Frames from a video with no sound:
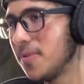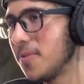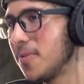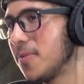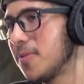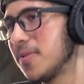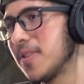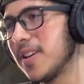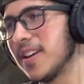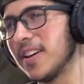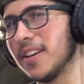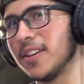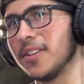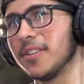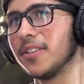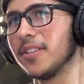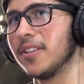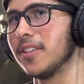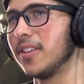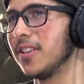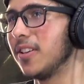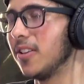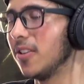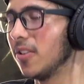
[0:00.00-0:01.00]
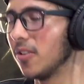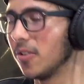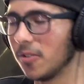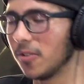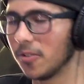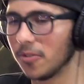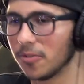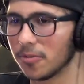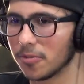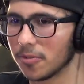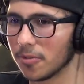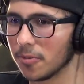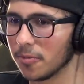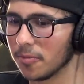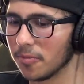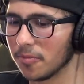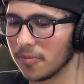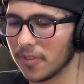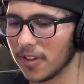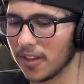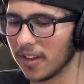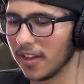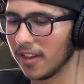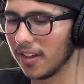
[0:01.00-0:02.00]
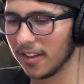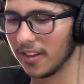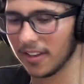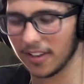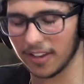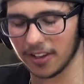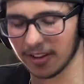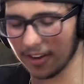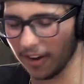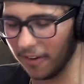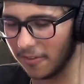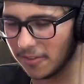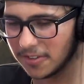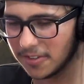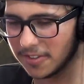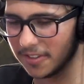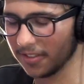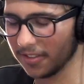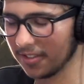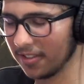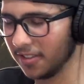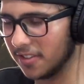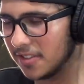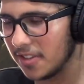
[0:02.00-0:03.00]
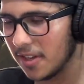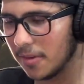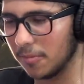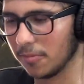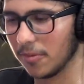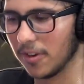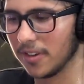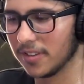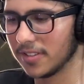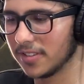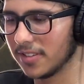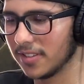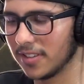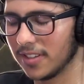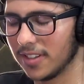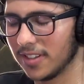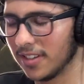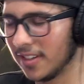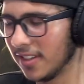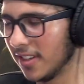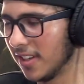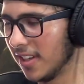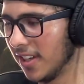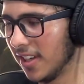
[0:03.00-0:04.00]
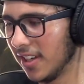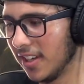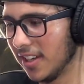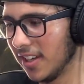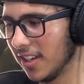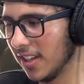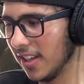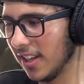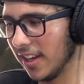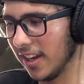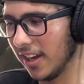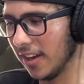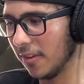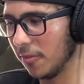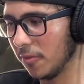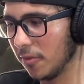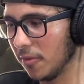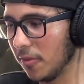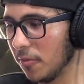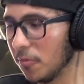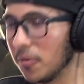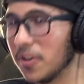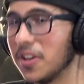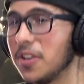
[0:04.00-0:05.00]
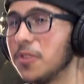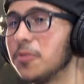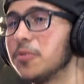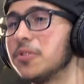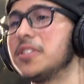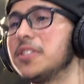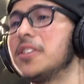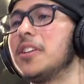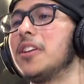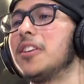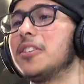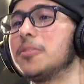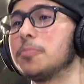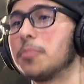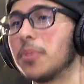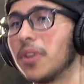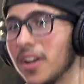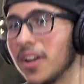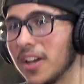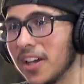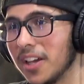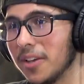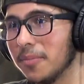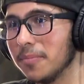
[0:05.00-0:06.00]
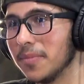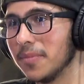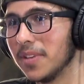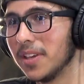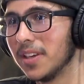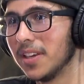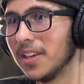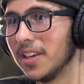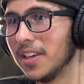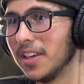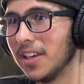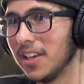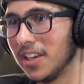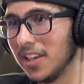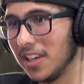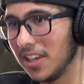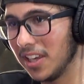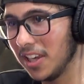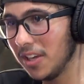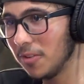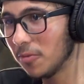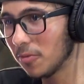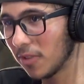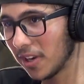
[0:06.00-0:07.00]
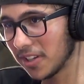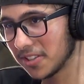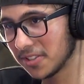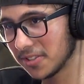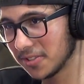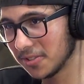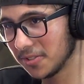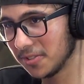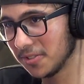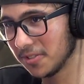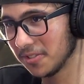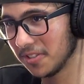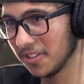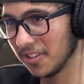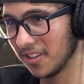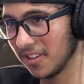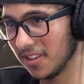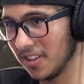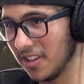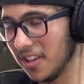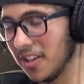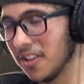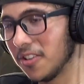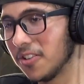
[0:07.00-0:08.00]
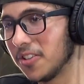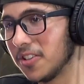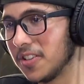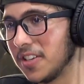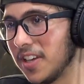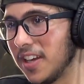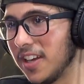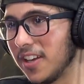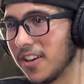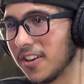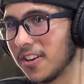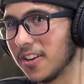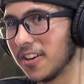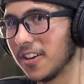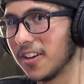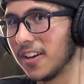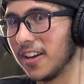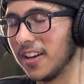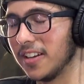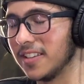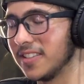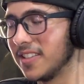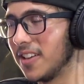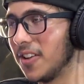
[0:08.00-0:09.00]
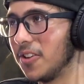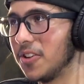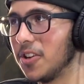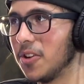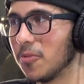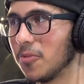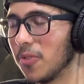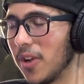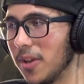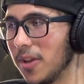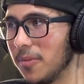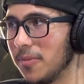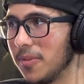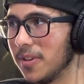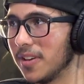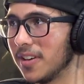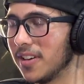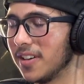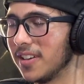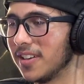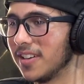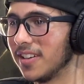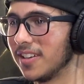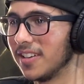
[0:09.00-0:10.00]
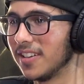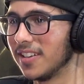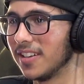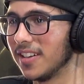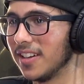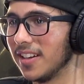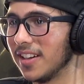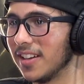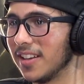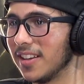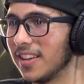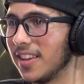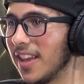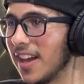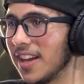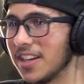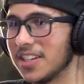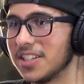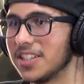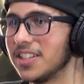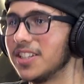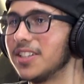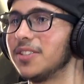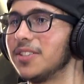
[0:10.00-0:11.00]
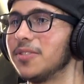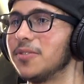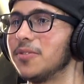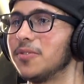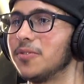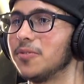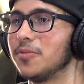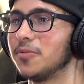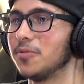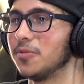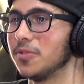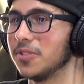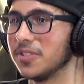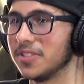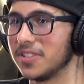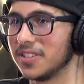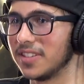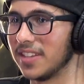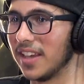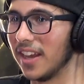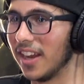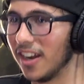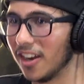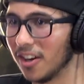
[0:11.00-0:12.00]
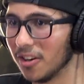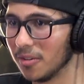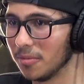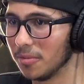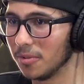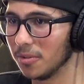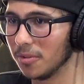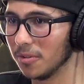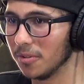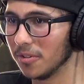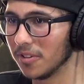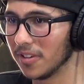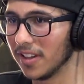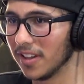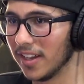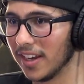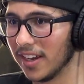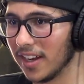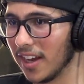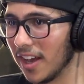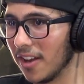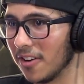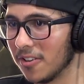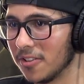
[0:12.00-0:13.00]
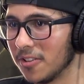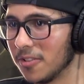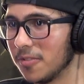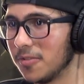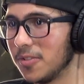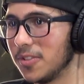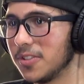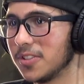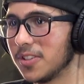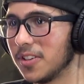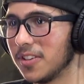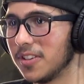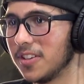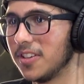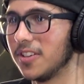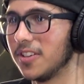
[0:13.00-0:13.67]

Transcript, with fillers: and you know, from ever since he stopped wrestling, like when he was in his prime, he wrestled The Undertaker in Saudi Arabia. That shit was terrible. Like, I don't know if you saw the